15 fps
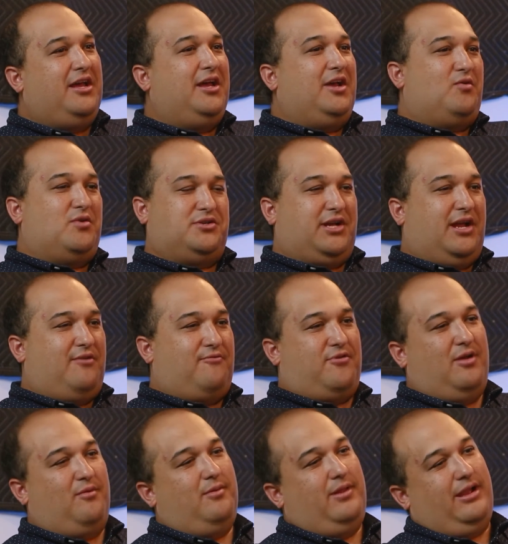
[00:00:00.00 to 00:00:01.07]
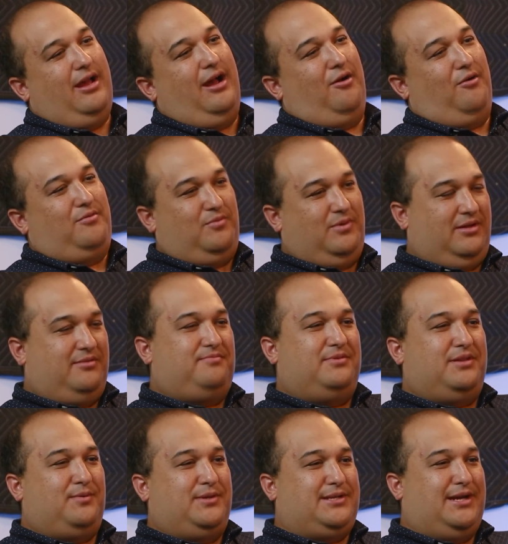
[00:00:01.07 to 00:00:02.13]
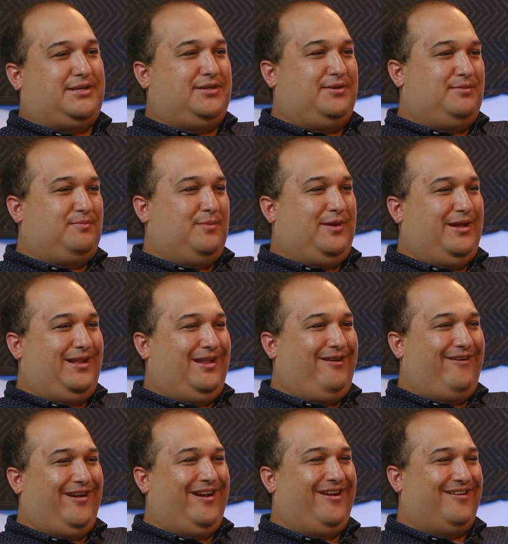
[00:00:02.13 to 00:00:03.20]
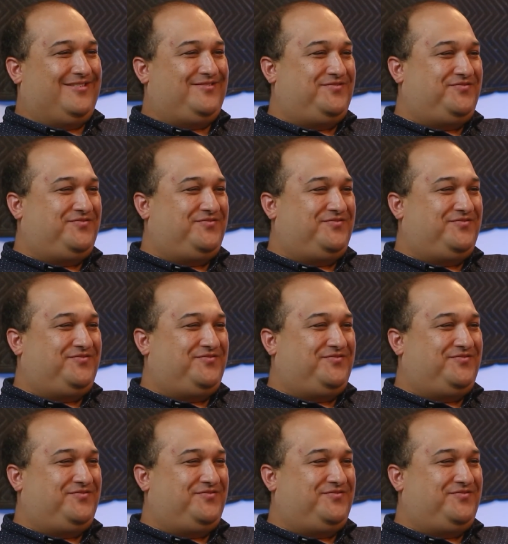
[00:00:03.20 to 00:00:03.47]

Mm-hmm. Where'd you get it from? I'm like, oh, well, let me talk to my man Larry here.